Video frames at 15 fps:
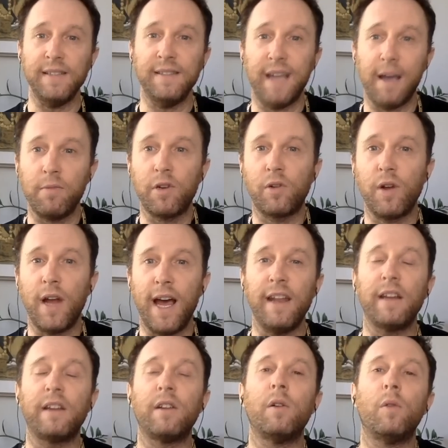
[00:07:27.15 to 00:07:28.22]
is
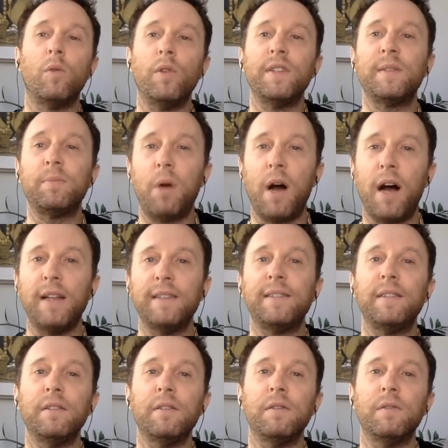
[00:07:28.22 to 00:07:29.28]
democratic,
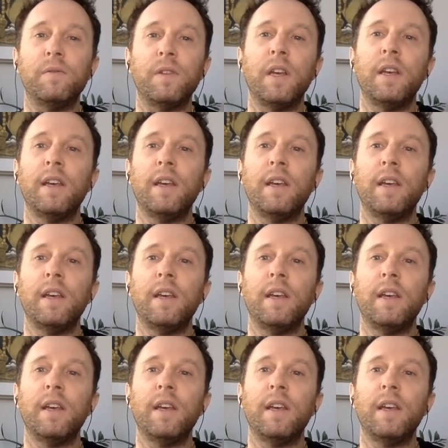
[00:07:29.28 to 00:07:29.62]
responsive,